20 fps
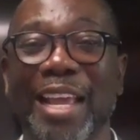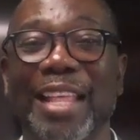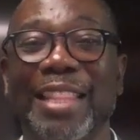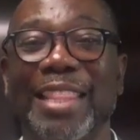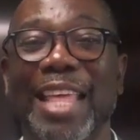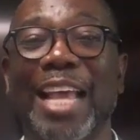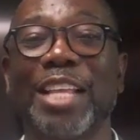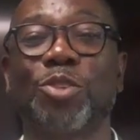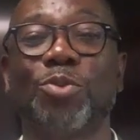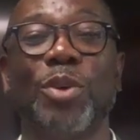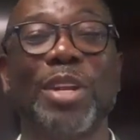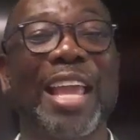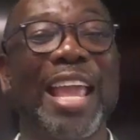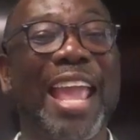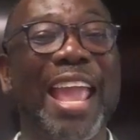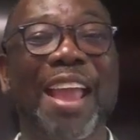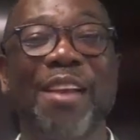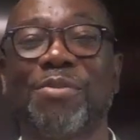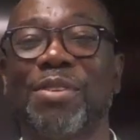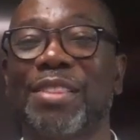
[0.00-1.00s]
that's when
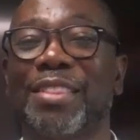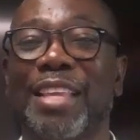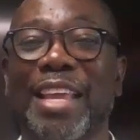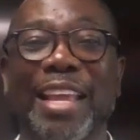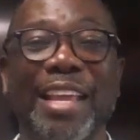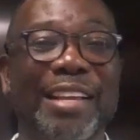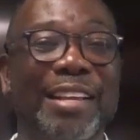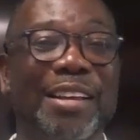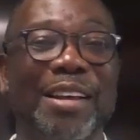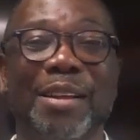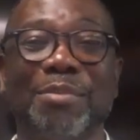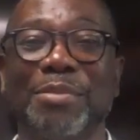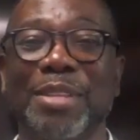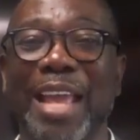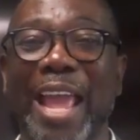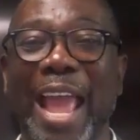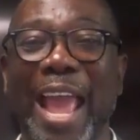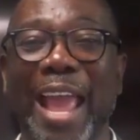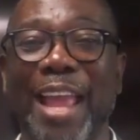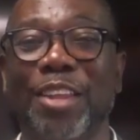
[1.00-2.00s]
everything comes
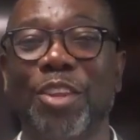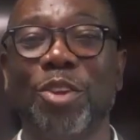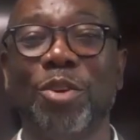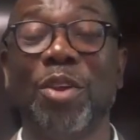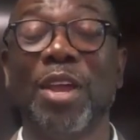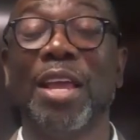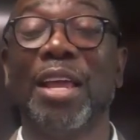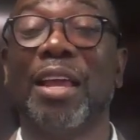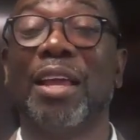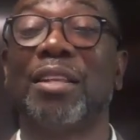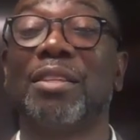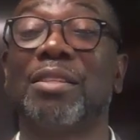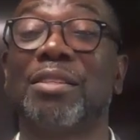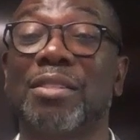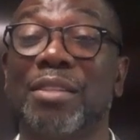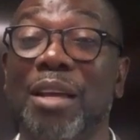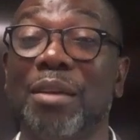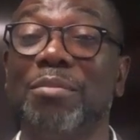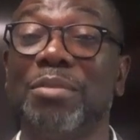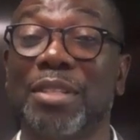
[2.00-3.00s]
at you. And
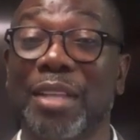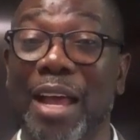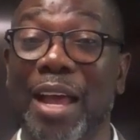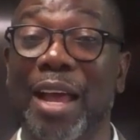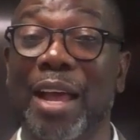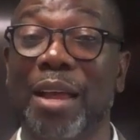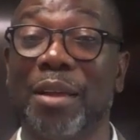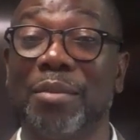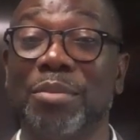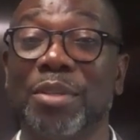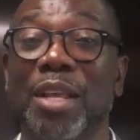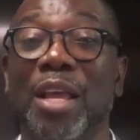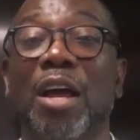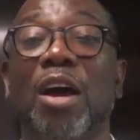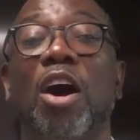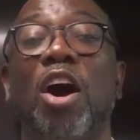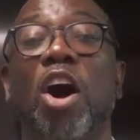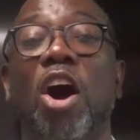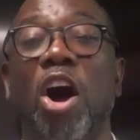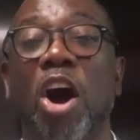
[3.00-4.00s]
sometimes
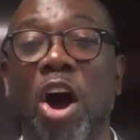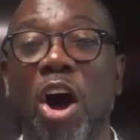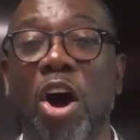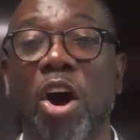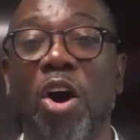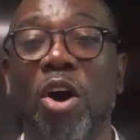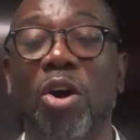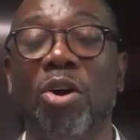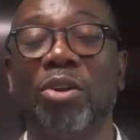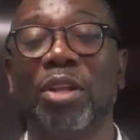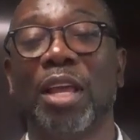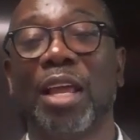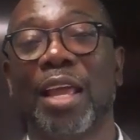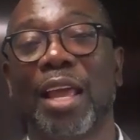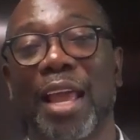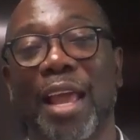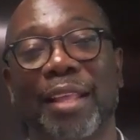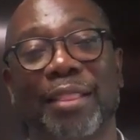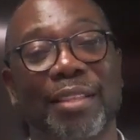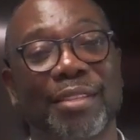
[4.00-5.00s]
all
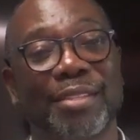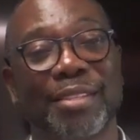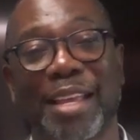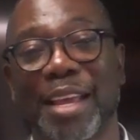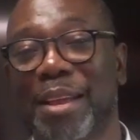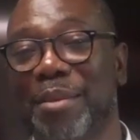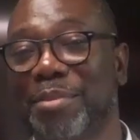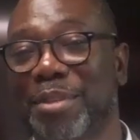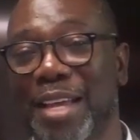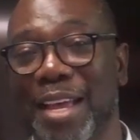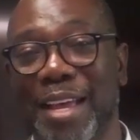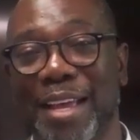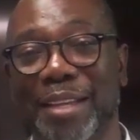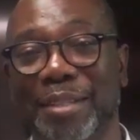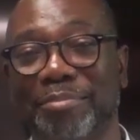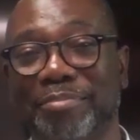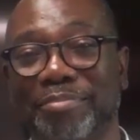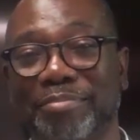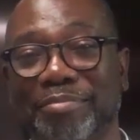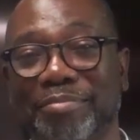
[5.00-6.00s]
at the same time.
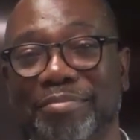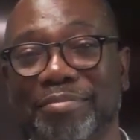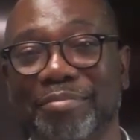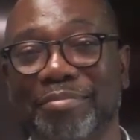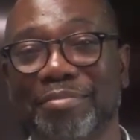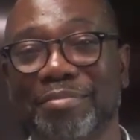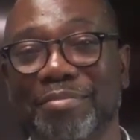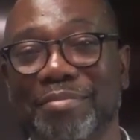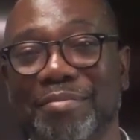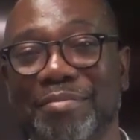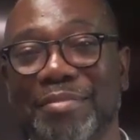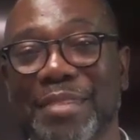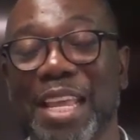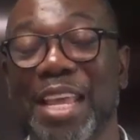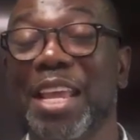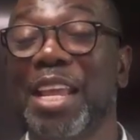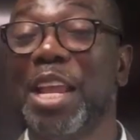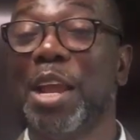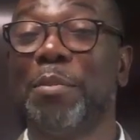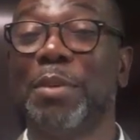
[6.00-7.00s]

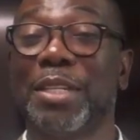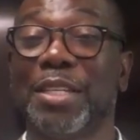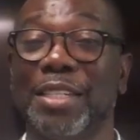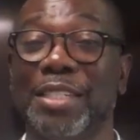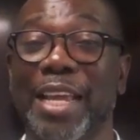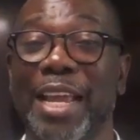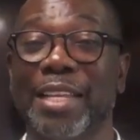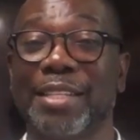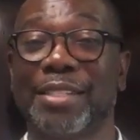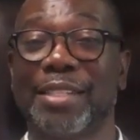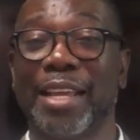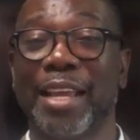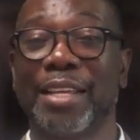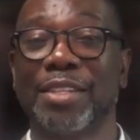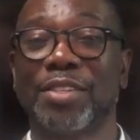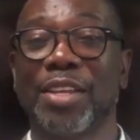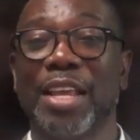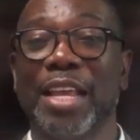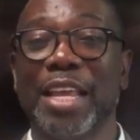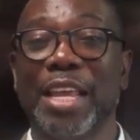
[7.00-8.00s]
Hear me today,
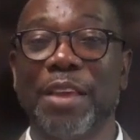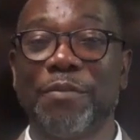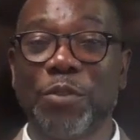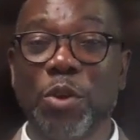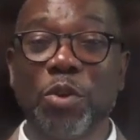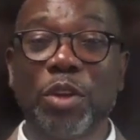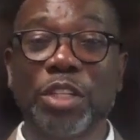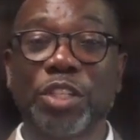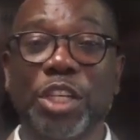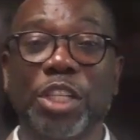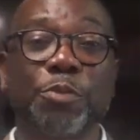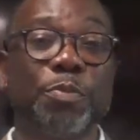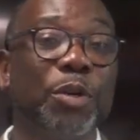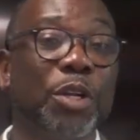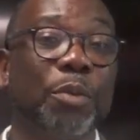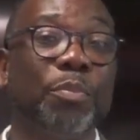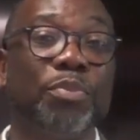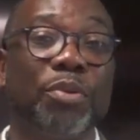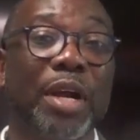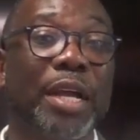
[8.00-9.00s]
saints. If you can just
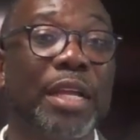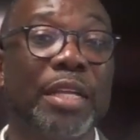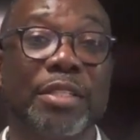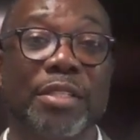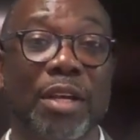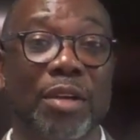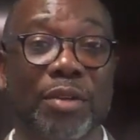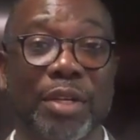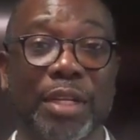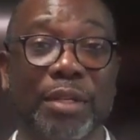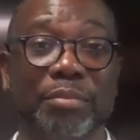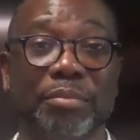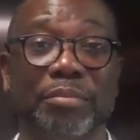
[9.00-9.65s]
put a praise on it.